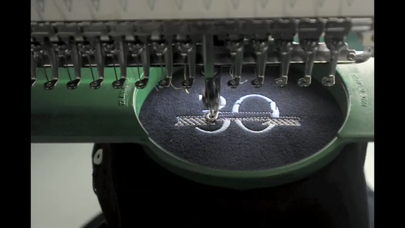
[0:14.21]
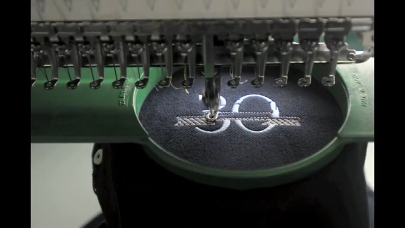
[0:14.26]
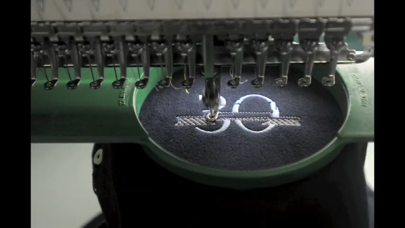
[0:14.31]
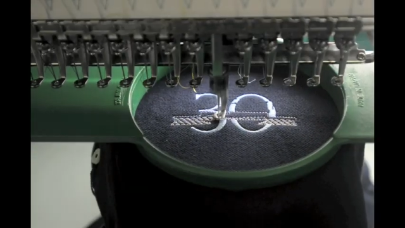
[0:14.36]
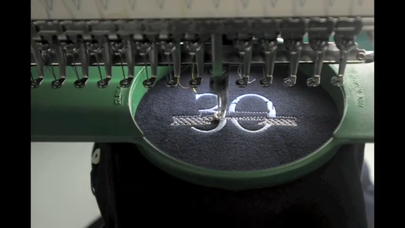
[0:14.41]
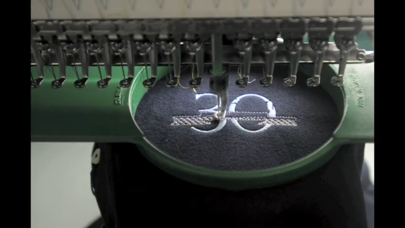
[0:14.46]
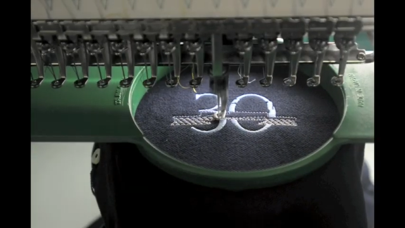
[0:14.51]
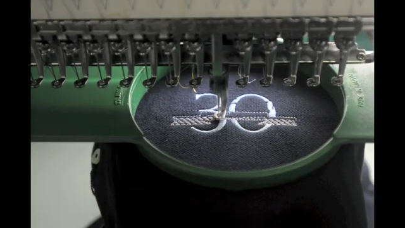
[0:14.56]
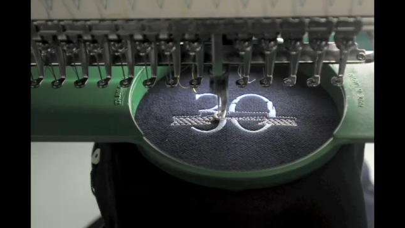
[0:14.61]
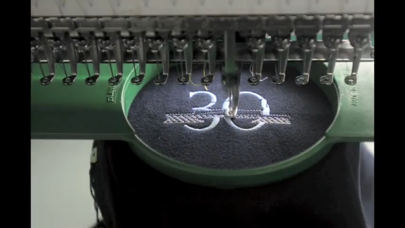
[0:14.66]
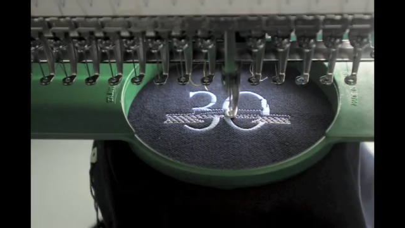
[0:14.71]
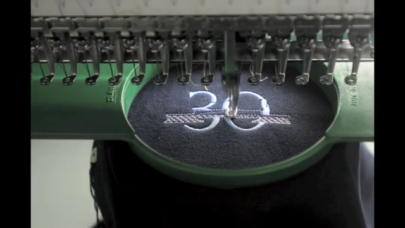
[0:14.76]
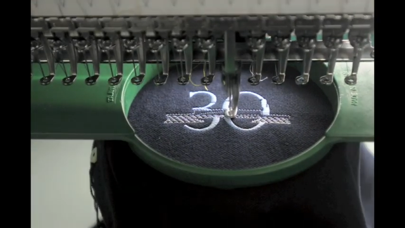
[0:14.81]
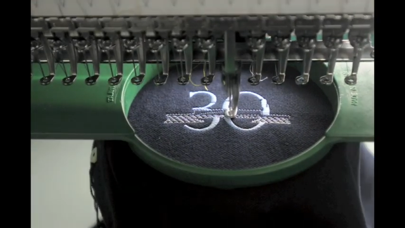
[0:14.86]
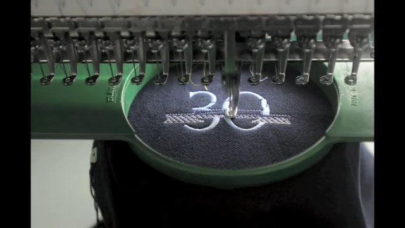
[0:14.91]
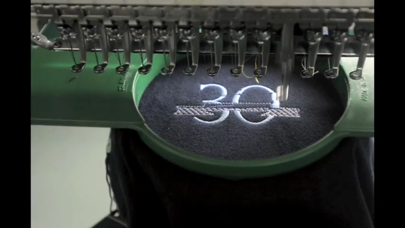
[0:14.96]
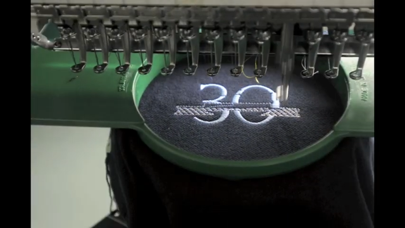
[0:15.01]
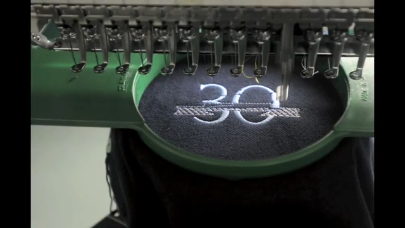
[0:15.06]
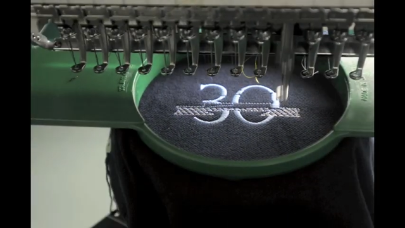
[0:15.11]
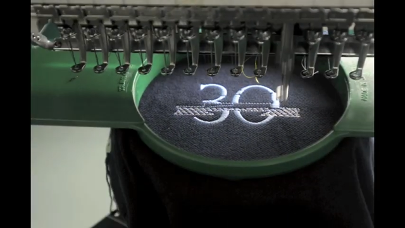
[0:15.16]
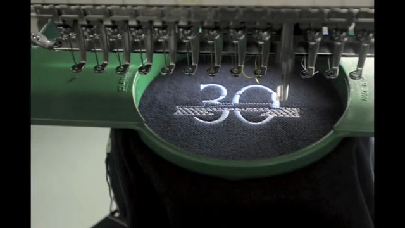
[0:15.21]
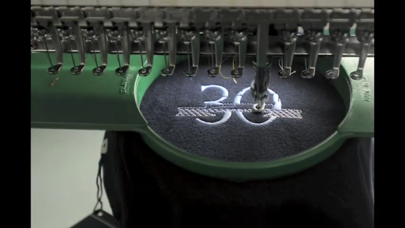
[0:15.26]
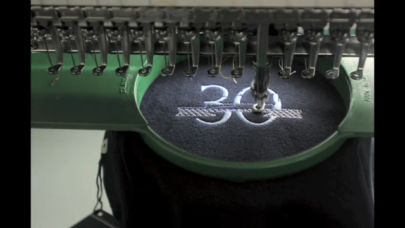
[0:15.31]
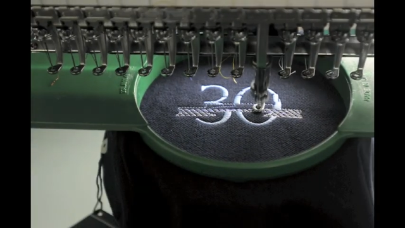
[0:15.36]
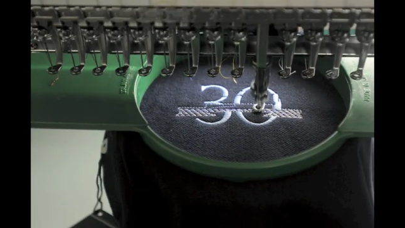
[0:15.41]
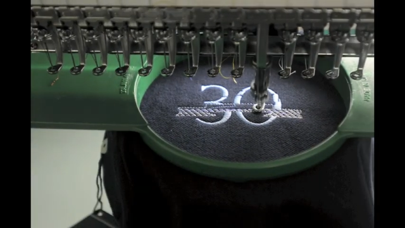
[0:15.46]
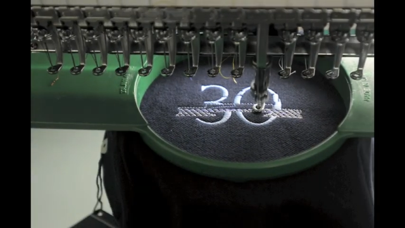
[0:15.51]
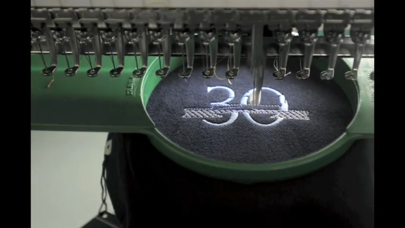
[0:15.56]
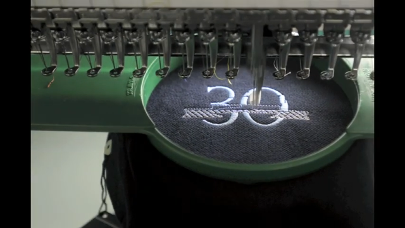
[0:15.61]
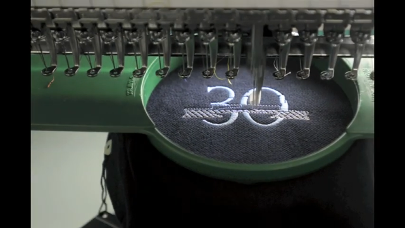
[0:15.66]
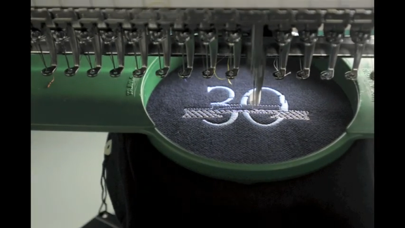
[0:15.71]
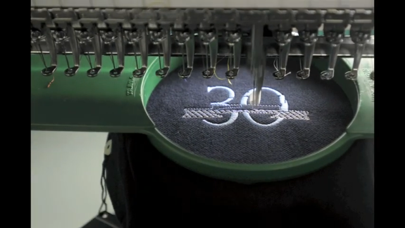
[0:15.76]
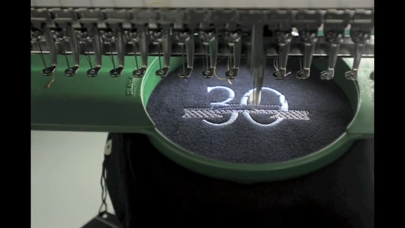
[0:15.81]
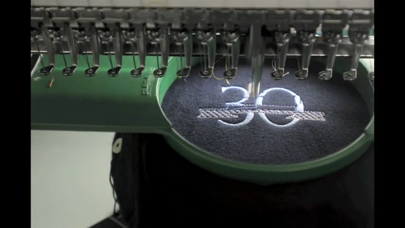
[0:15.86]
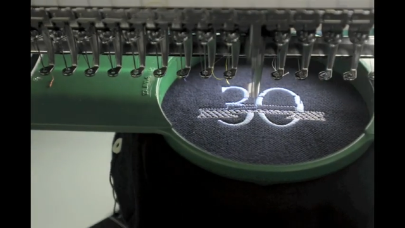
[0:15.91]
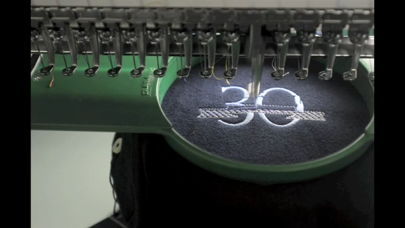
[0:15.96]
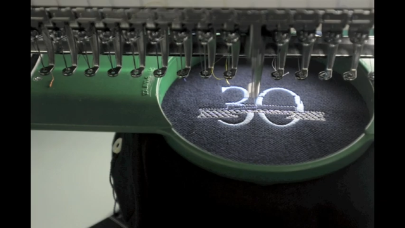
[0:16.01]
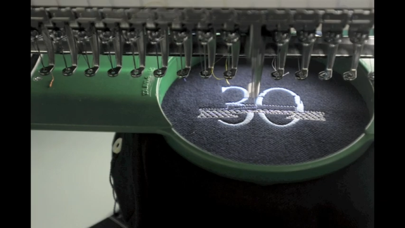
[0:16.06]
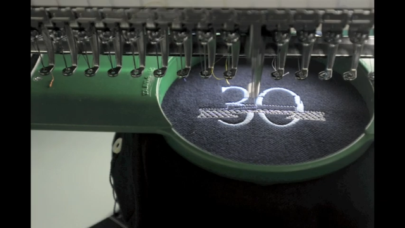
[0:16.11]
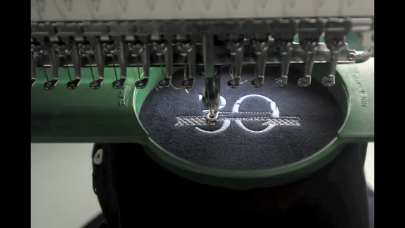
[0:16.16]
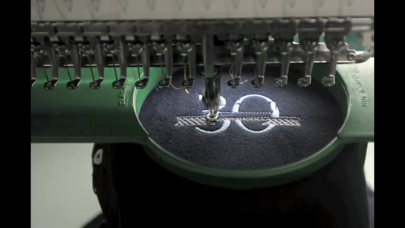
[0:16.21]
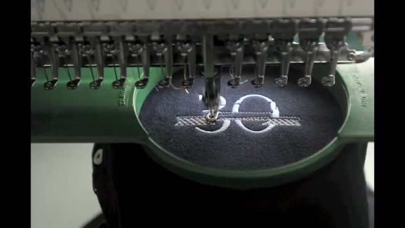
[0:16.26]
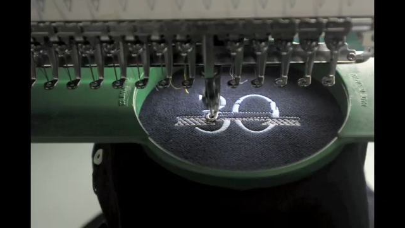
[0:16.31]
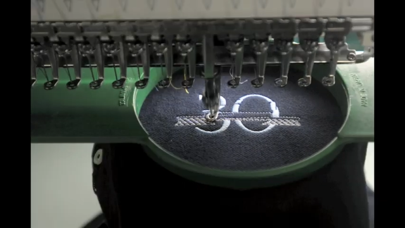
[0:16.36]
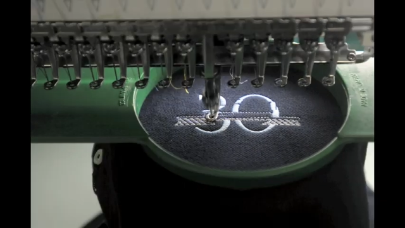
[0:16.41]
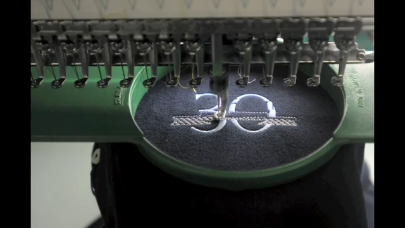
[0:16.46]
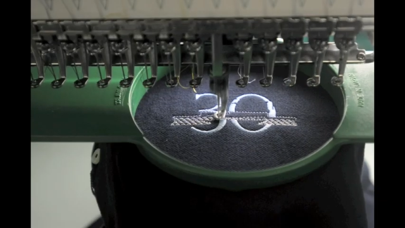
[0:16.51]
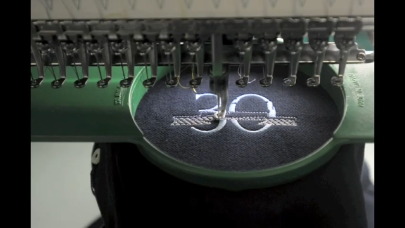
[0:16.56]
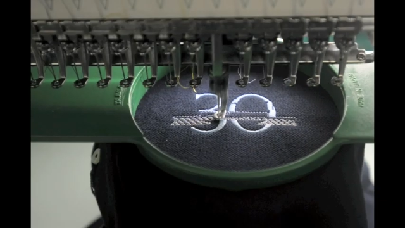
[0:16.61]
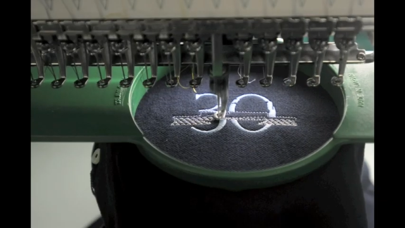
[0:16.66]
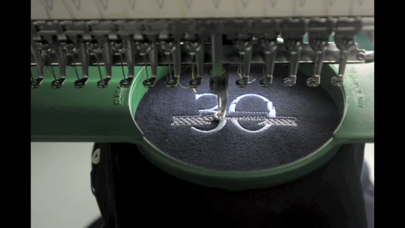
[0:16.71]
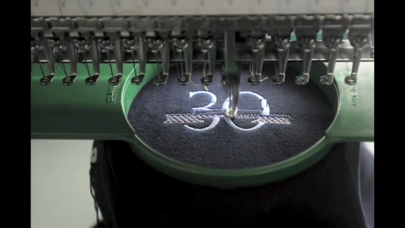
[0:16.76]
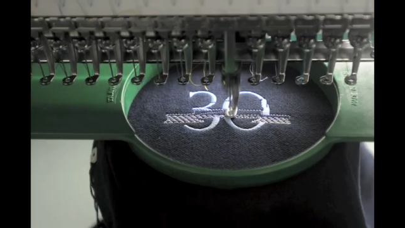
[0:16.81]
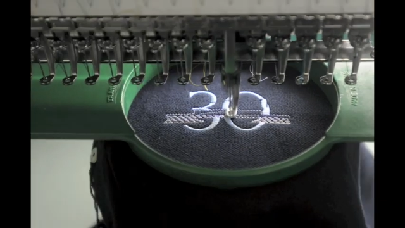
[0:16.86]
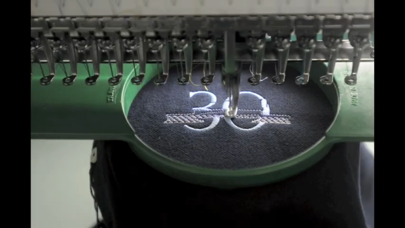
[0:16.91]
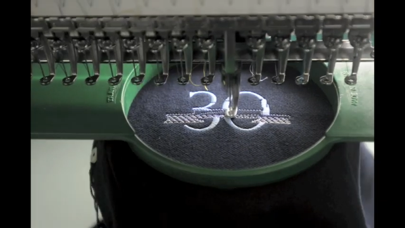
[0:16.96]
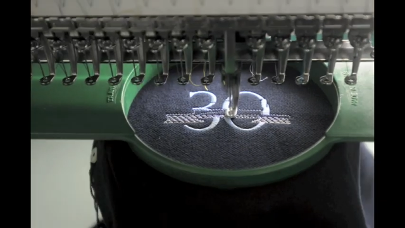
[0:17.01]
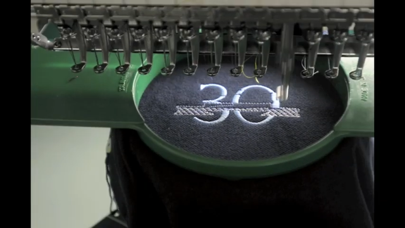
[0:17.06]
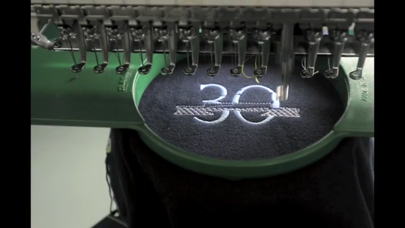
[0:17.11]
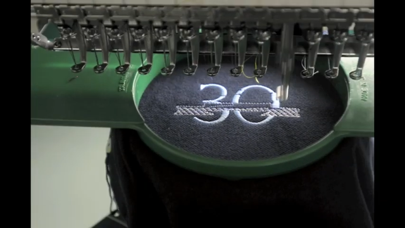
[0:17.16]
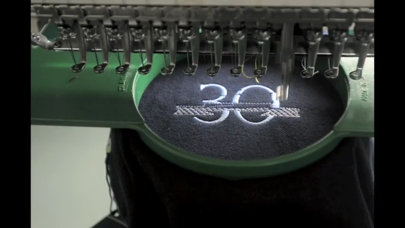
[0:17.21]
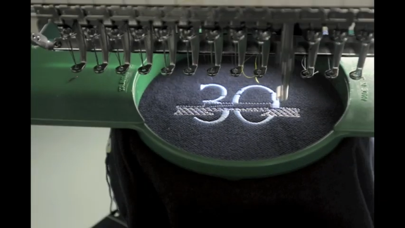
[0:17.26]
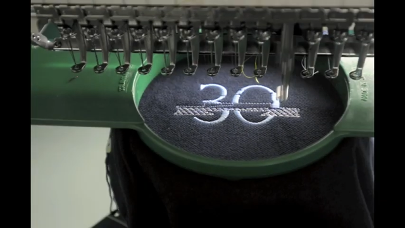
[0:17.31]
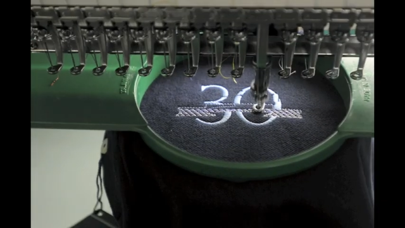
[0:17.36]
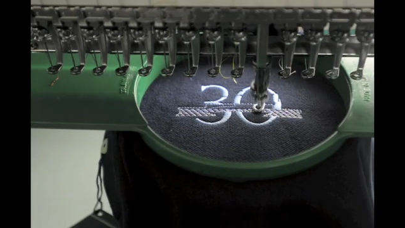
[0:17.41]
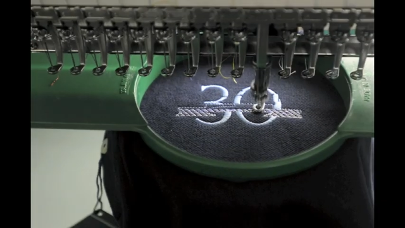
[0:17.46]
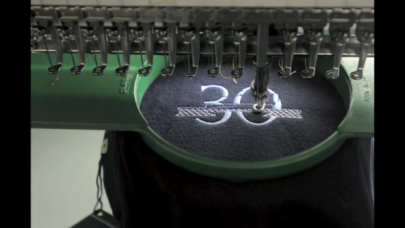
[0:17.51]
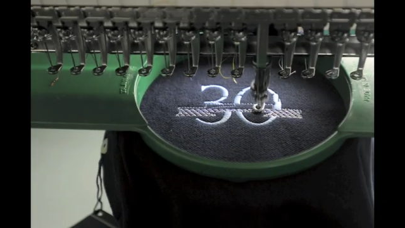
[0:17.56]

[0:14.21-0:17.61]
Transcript: (no speaker visible)